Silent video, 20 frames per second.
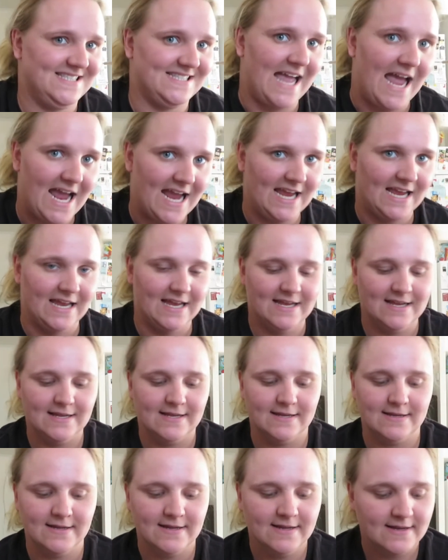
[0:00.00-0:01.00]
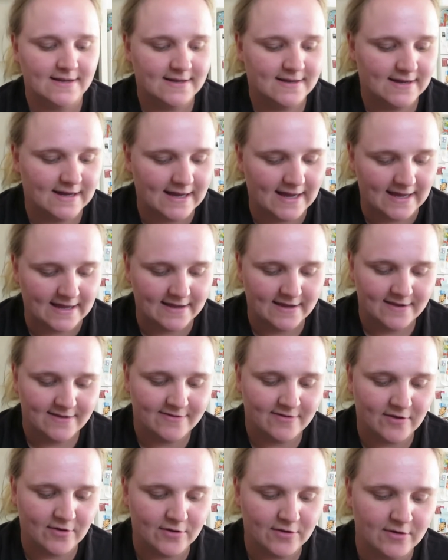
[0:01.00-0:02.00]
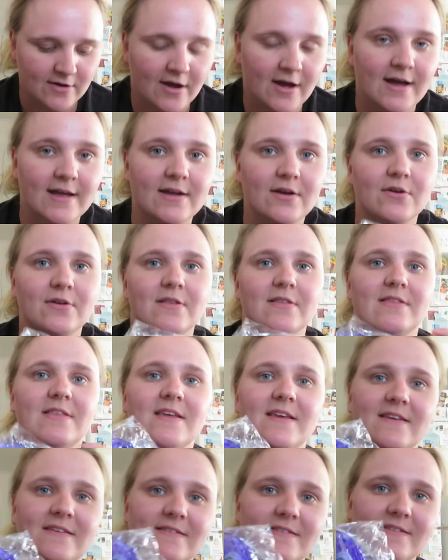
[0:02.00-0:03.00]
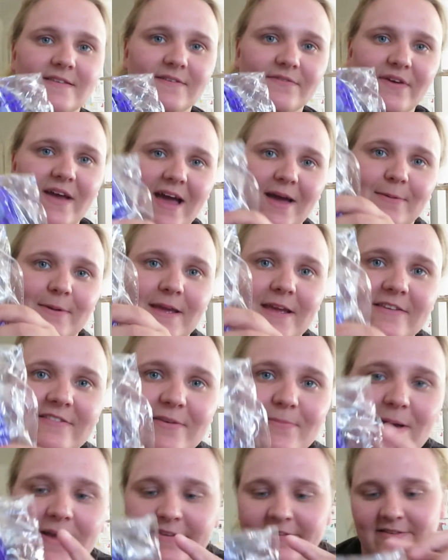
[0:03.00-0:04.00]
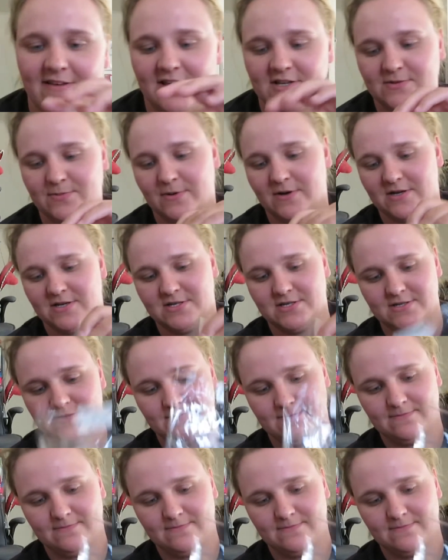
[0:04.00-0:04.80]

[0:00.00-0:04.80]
Hey! Okay, so I got this to Abby. It's a massage brush.